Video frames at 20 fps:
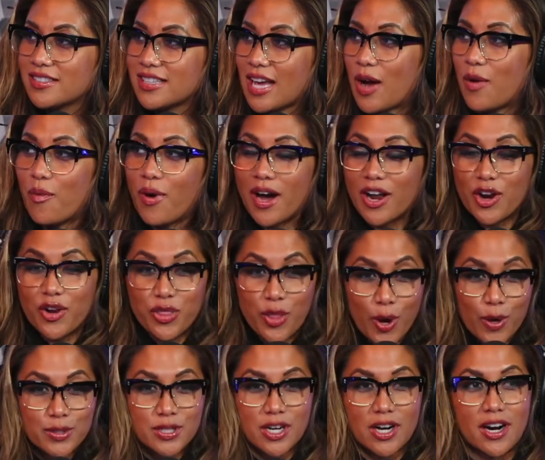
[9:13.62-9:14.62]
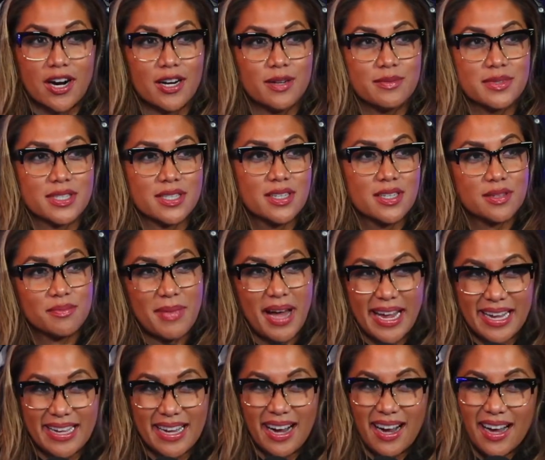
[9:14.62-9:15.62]
I want those arms. My
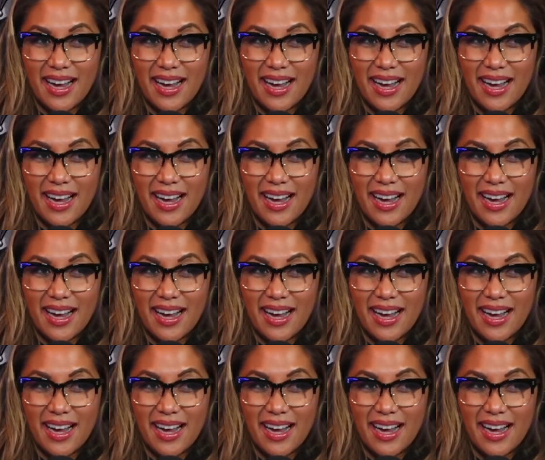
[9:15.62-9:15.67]
God.